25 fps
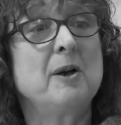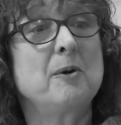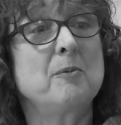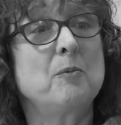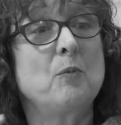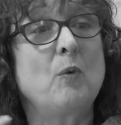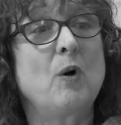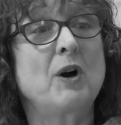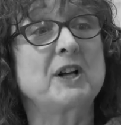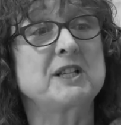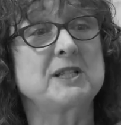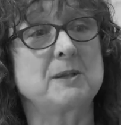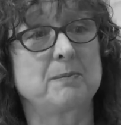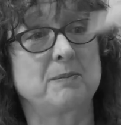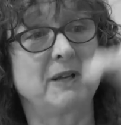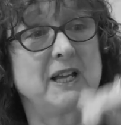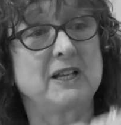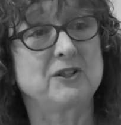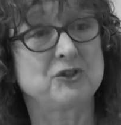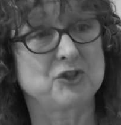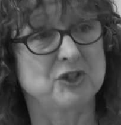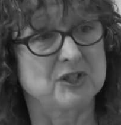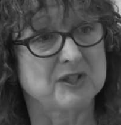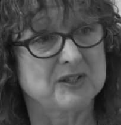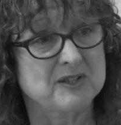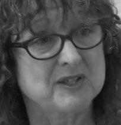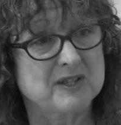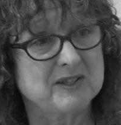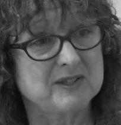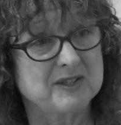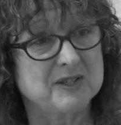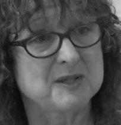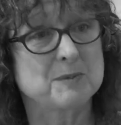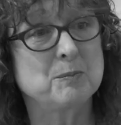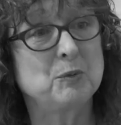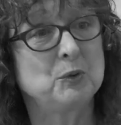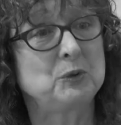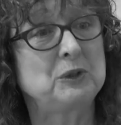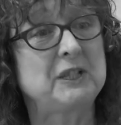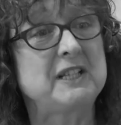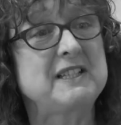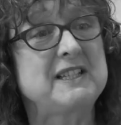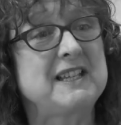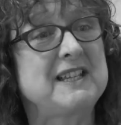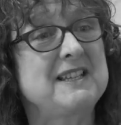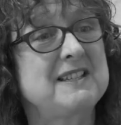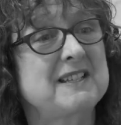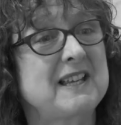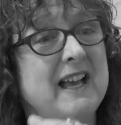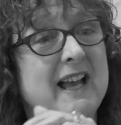wider pictures, smaller
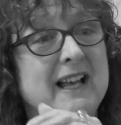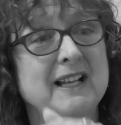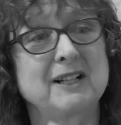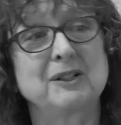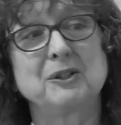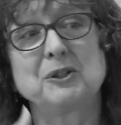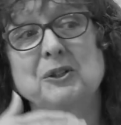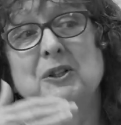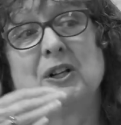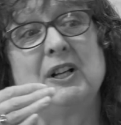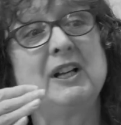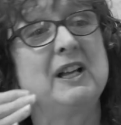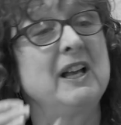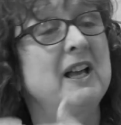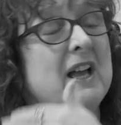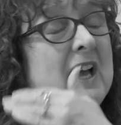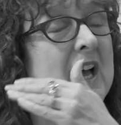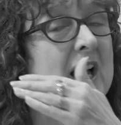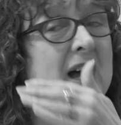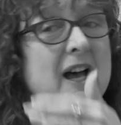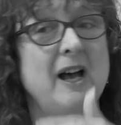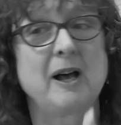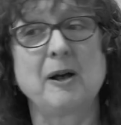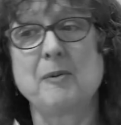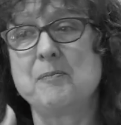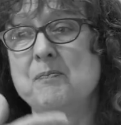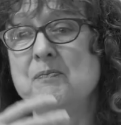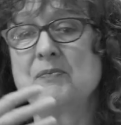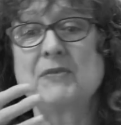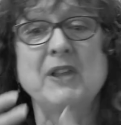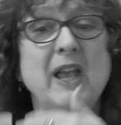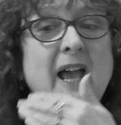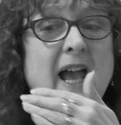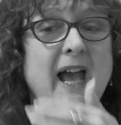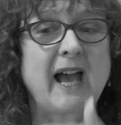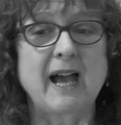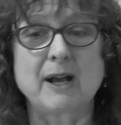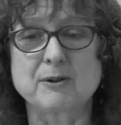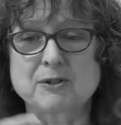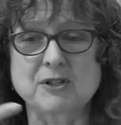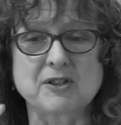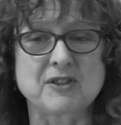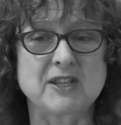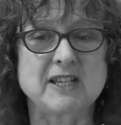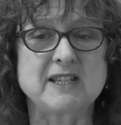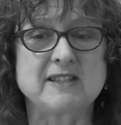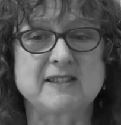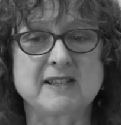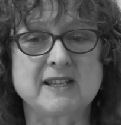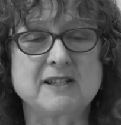detail, how do
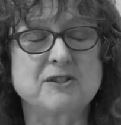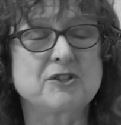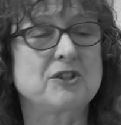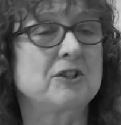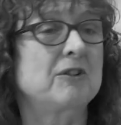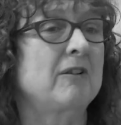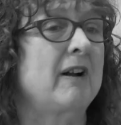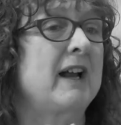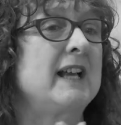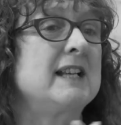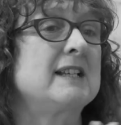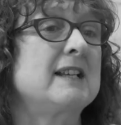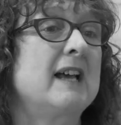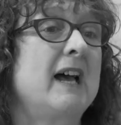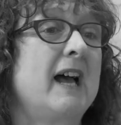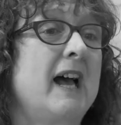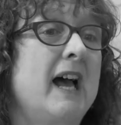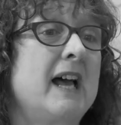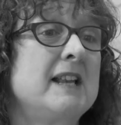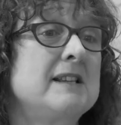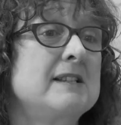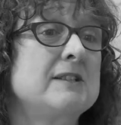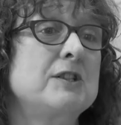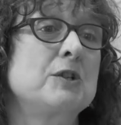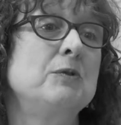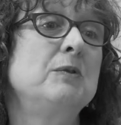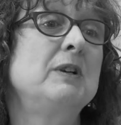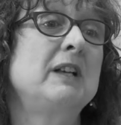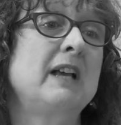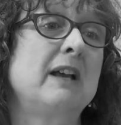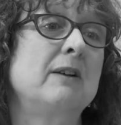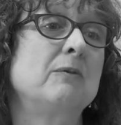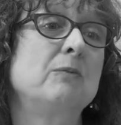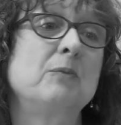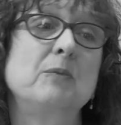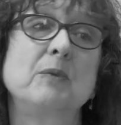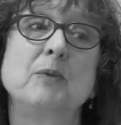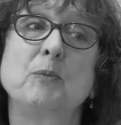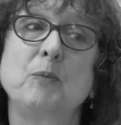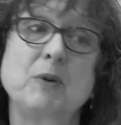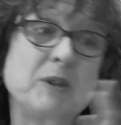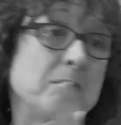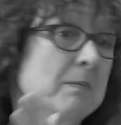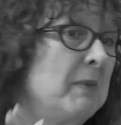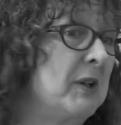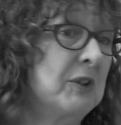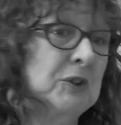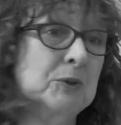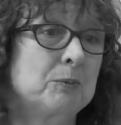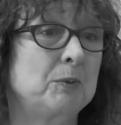these integrate, and doing it
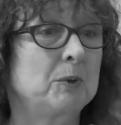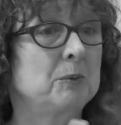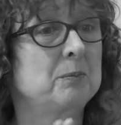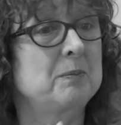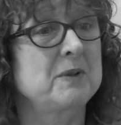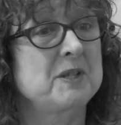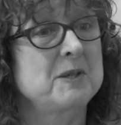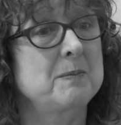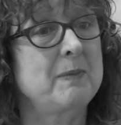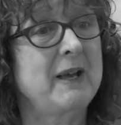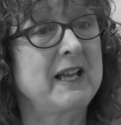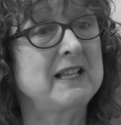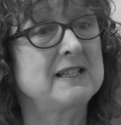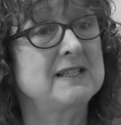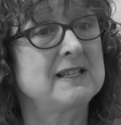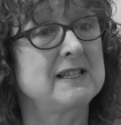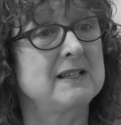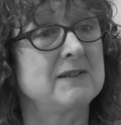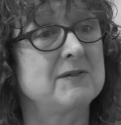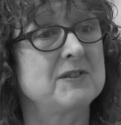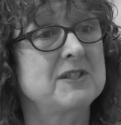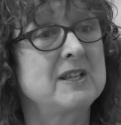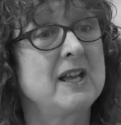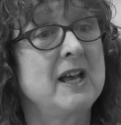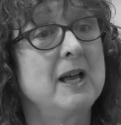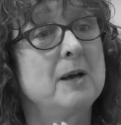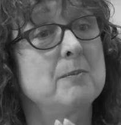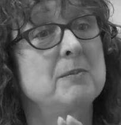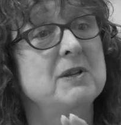with multiple perspectives.